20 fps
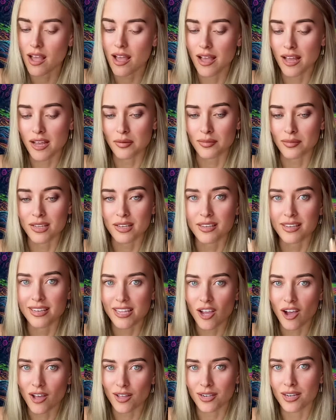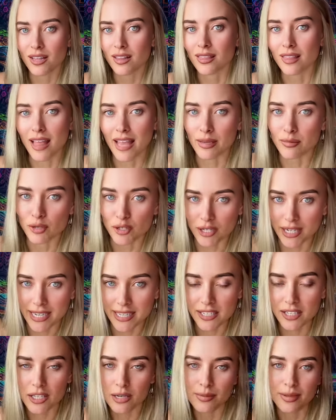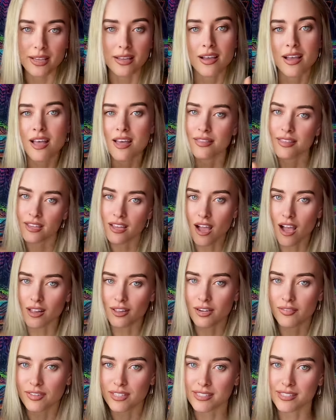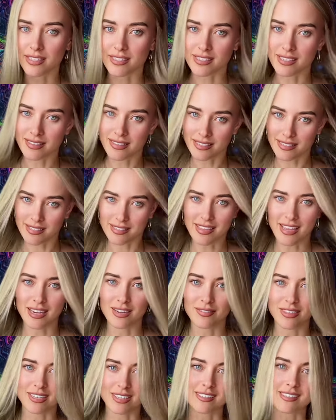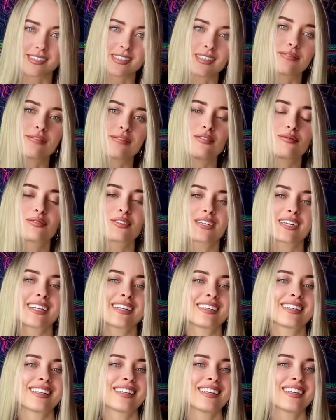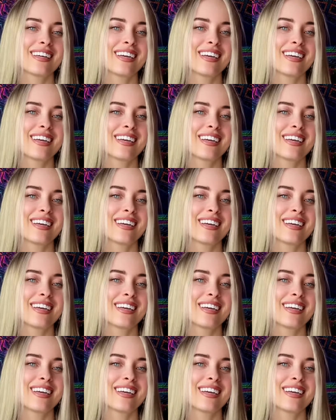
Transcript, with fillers: Um, neon lime green could be the color of the season. This is kind of like a seafoam green.